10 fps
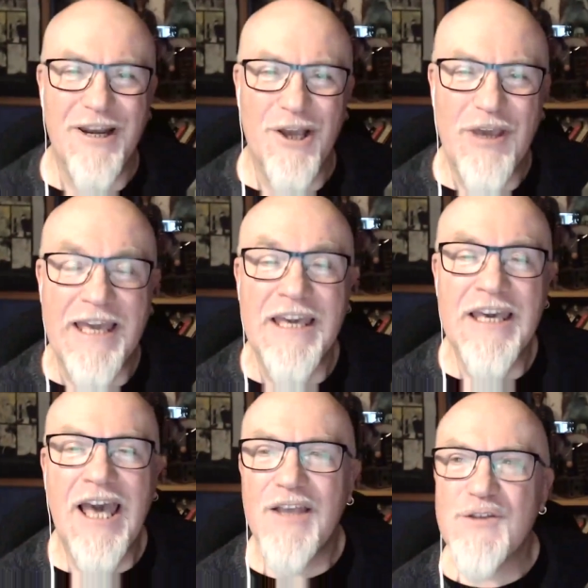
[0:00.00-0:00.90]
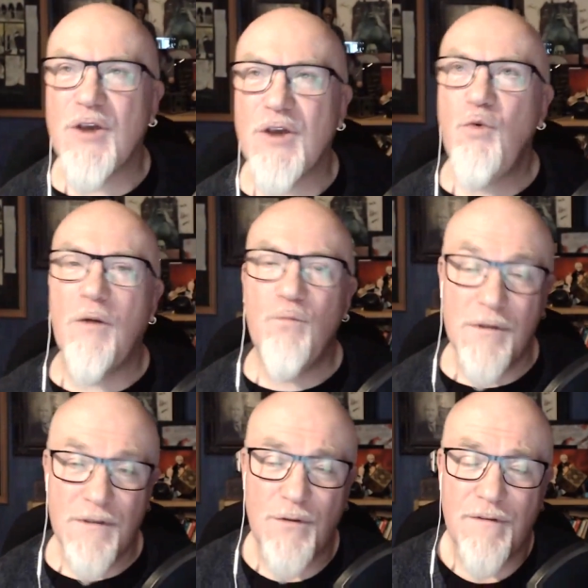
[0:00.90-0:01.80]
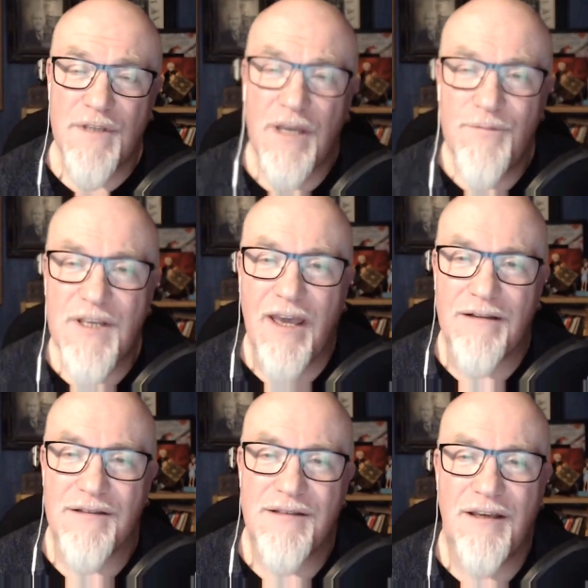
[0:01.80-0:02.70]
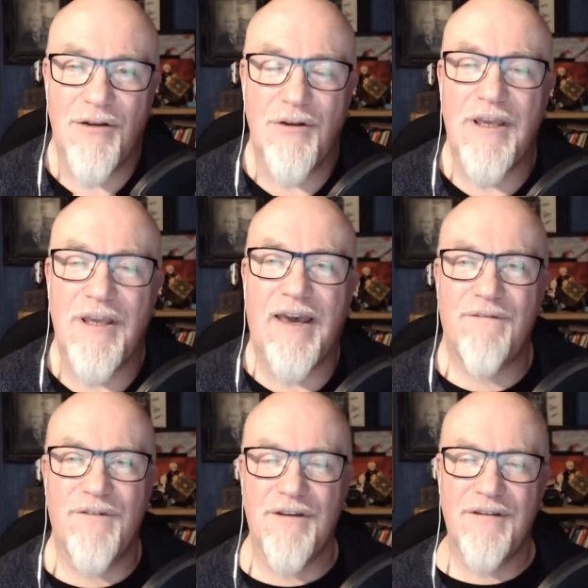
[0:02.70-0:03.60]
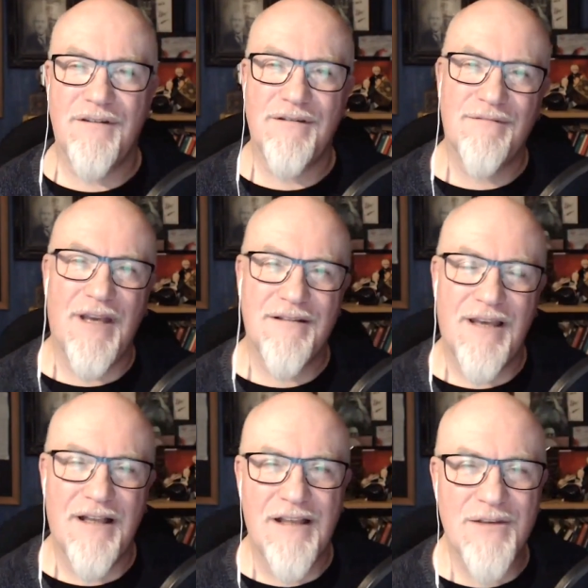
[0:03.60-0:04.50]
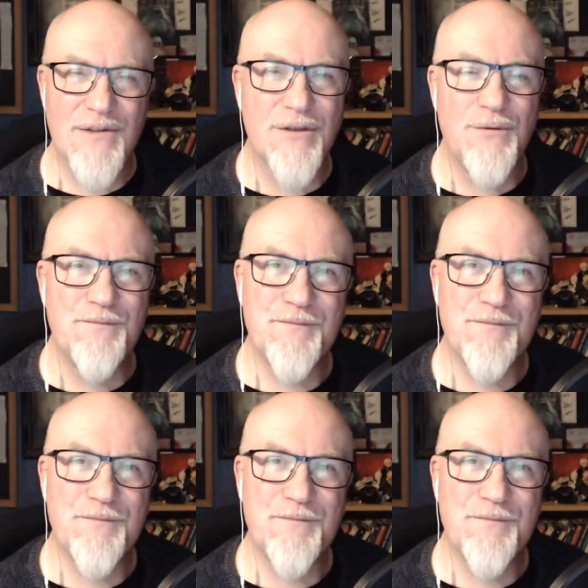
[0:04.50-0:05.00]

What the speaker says: Okay. So, what sort of timescales are you looking at for Hell House 2?